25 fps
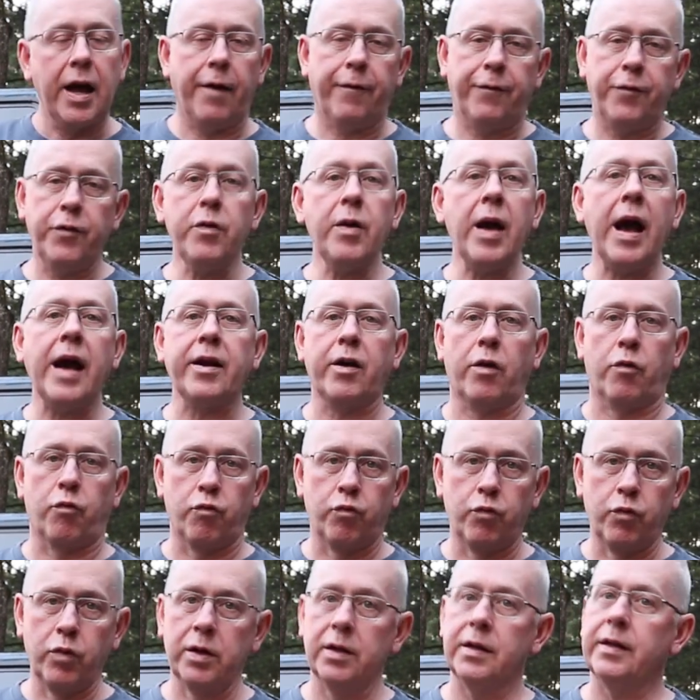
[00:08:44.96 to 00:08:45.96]
If you had a
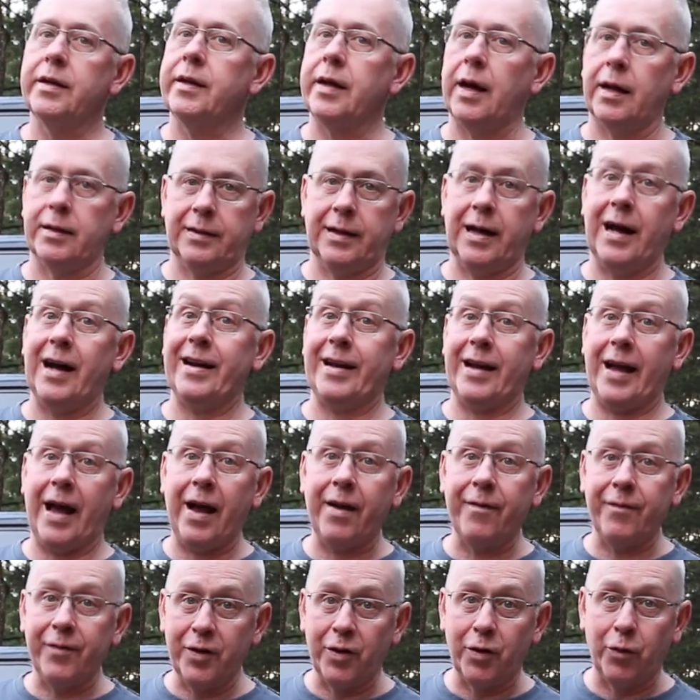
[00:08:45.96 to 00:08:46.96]
lot of
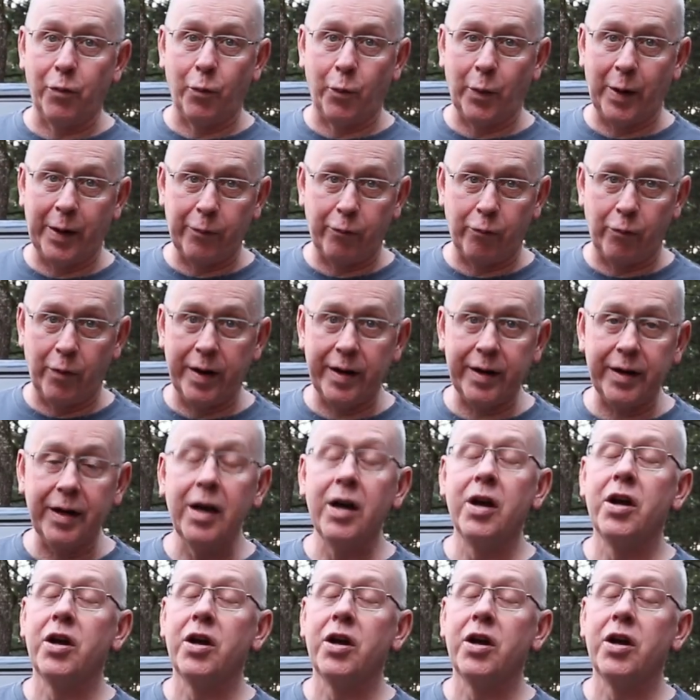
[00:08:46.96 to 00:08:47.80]
heavier rig,